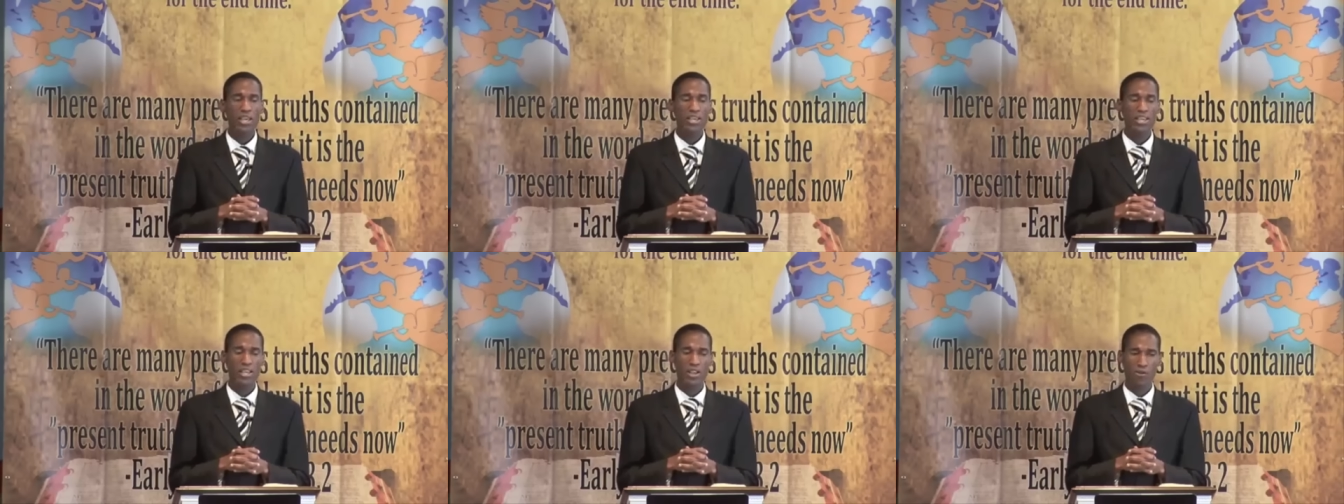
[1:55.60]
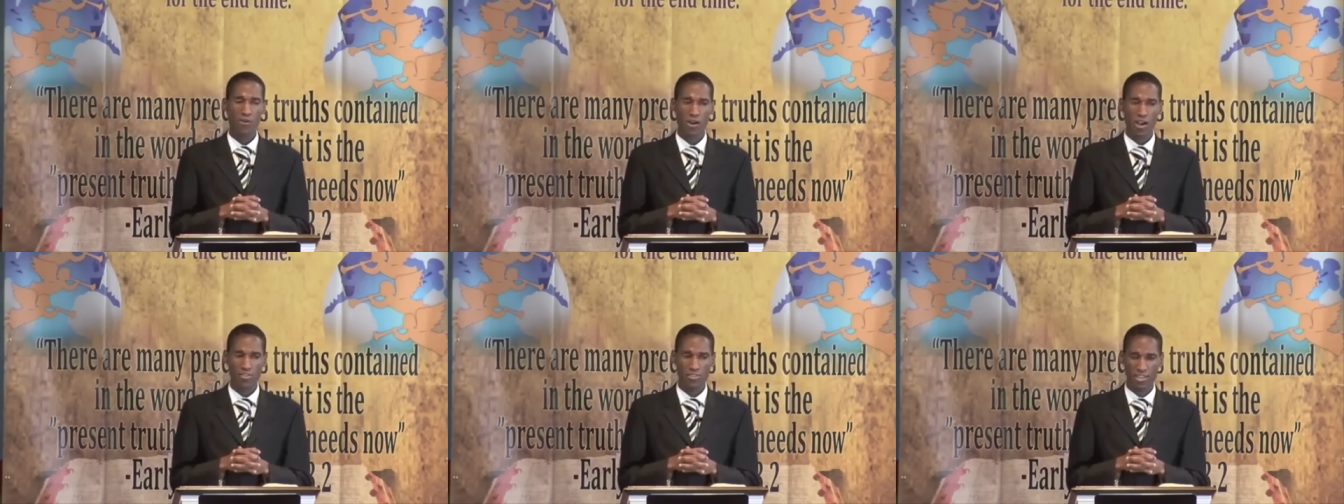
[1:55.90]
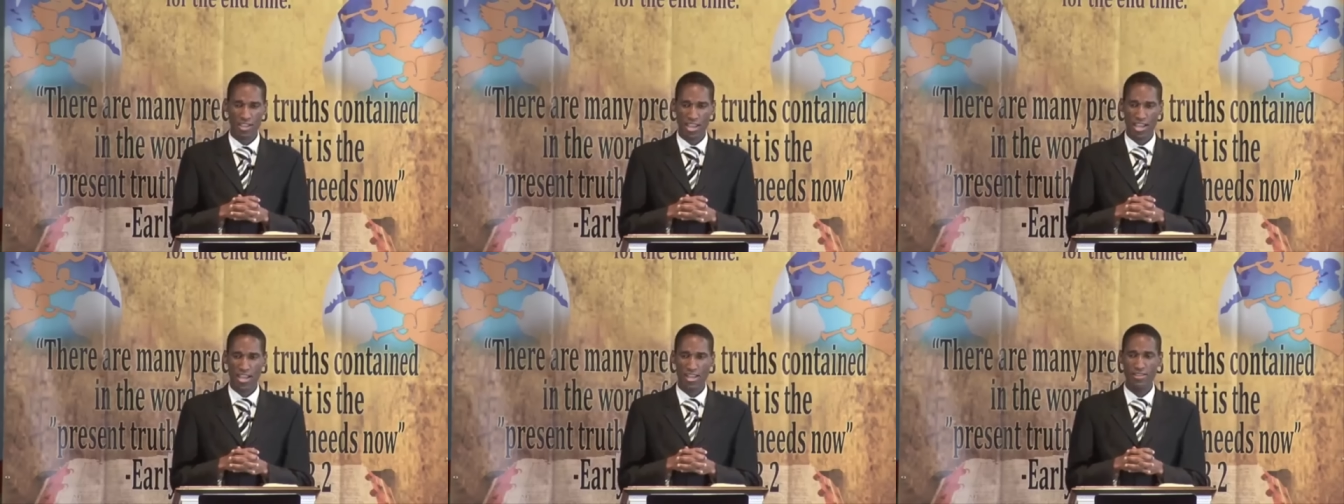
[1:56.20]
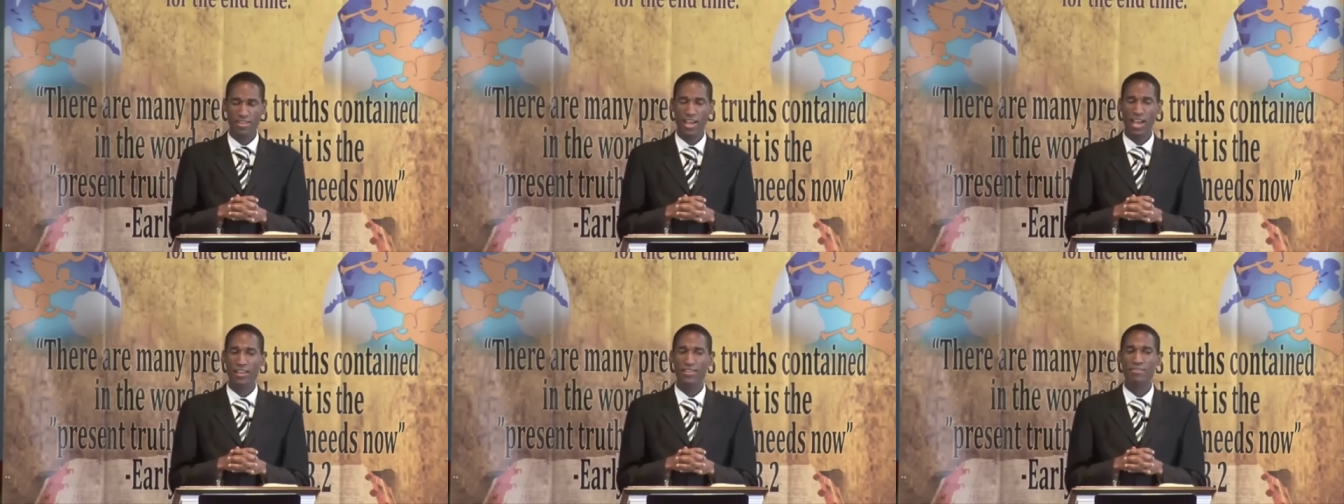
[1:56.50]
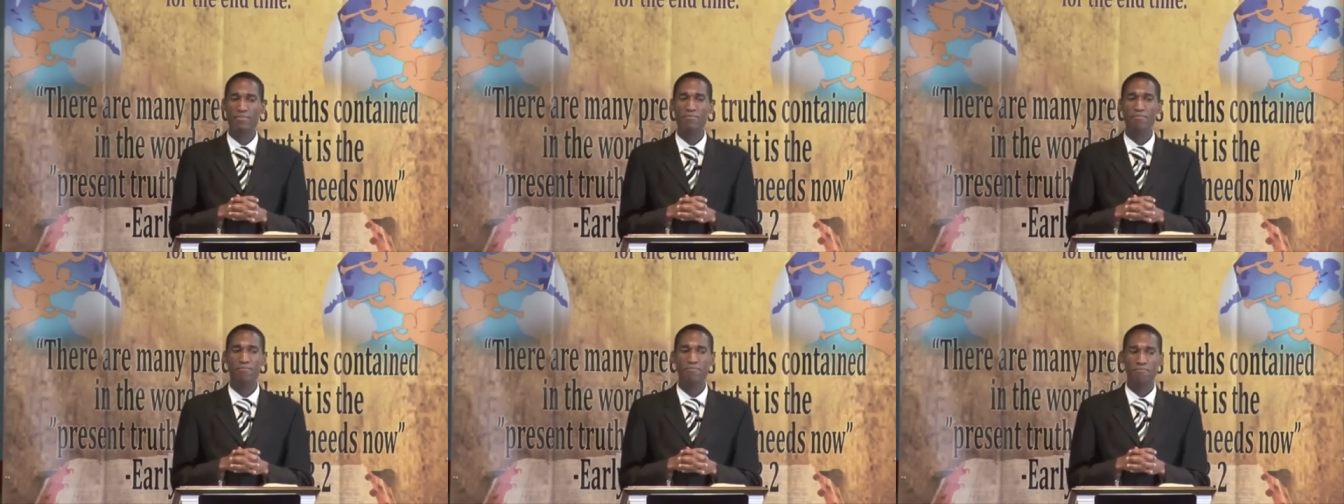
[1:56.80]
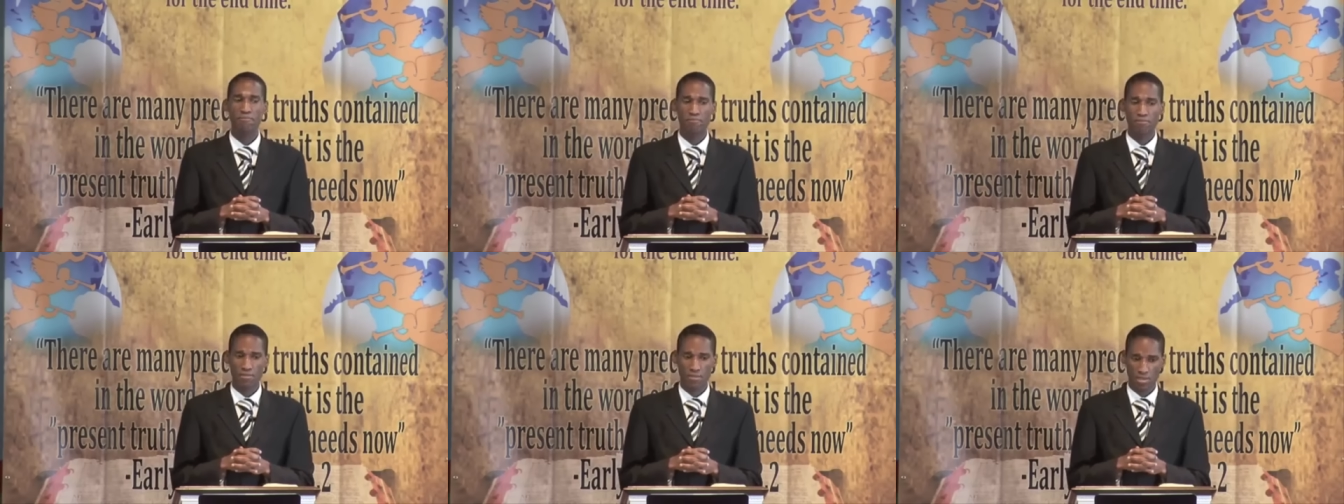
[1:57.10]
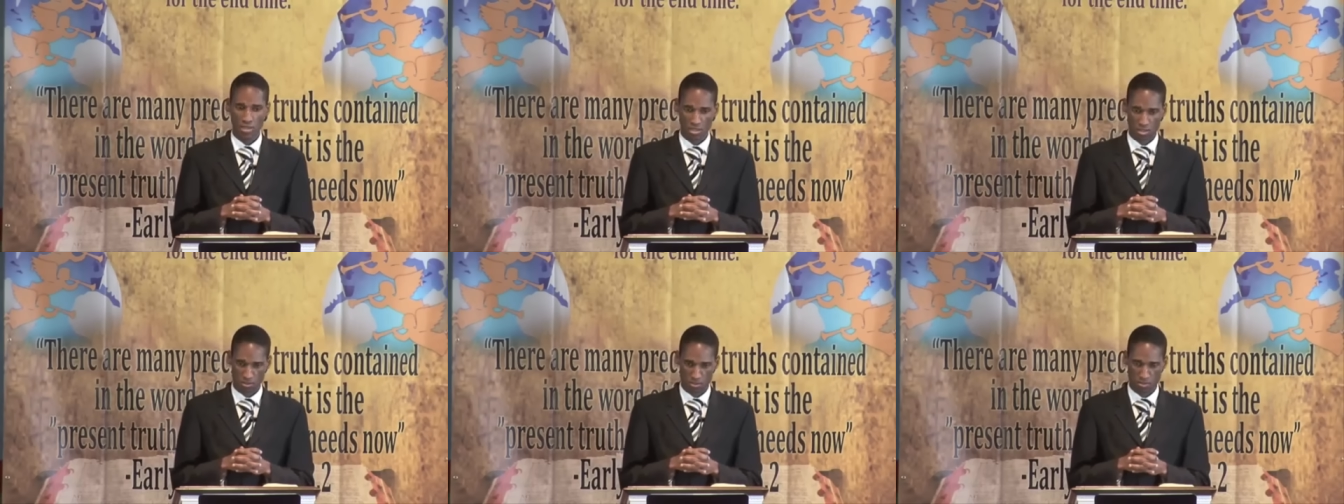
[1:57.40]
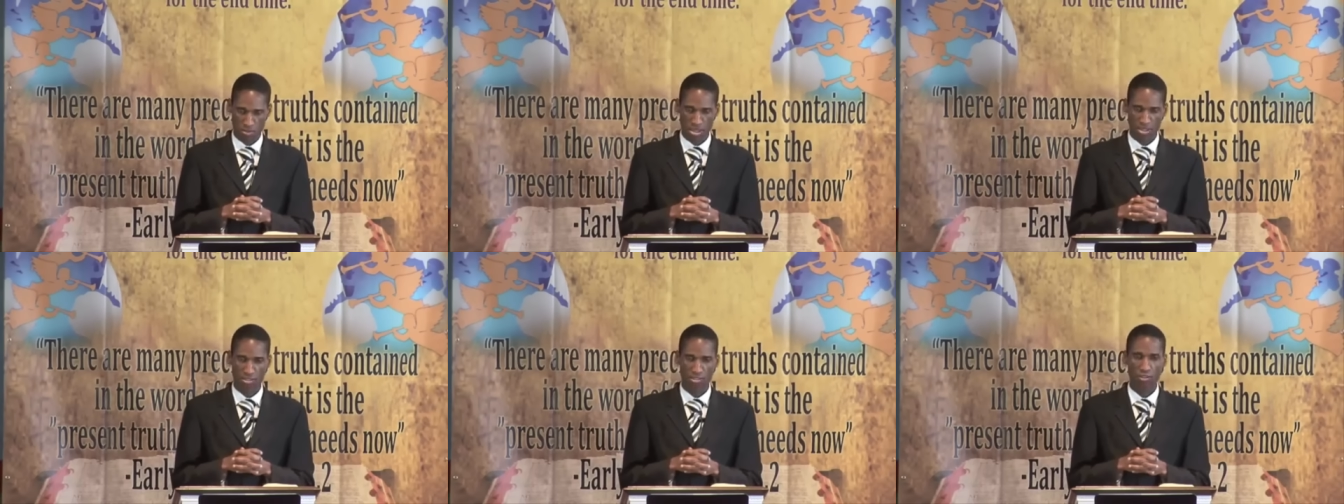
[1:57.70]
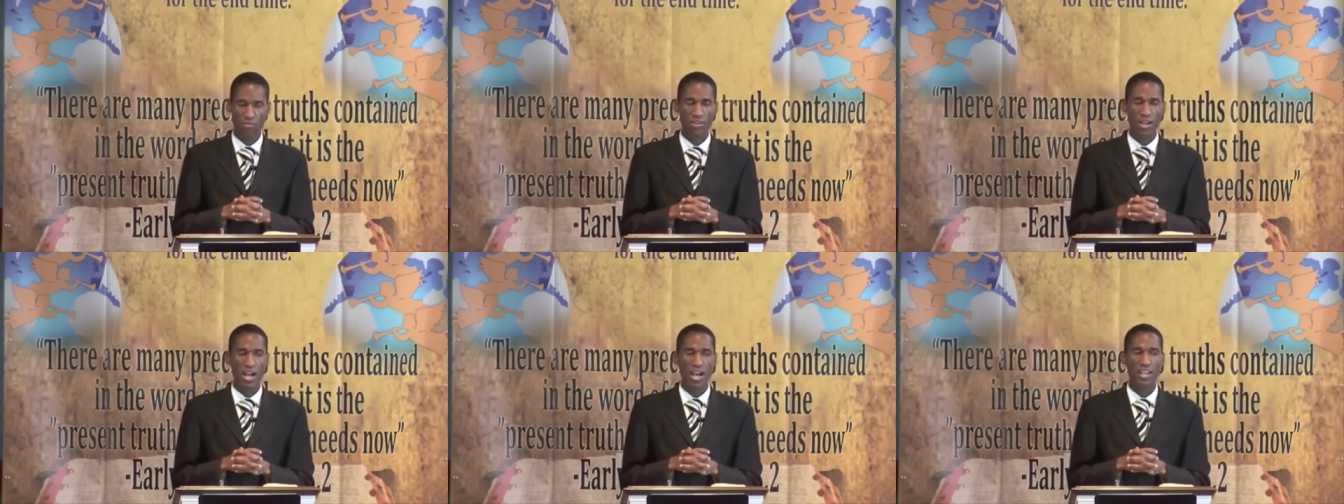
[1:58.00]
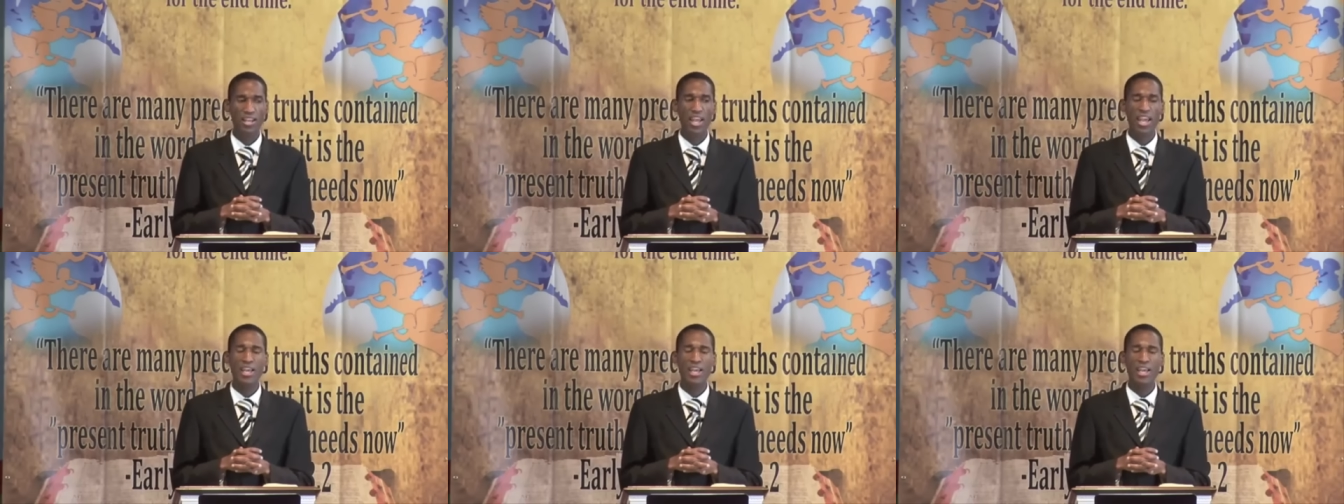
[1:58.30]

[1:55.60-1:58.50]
Here are they that means of God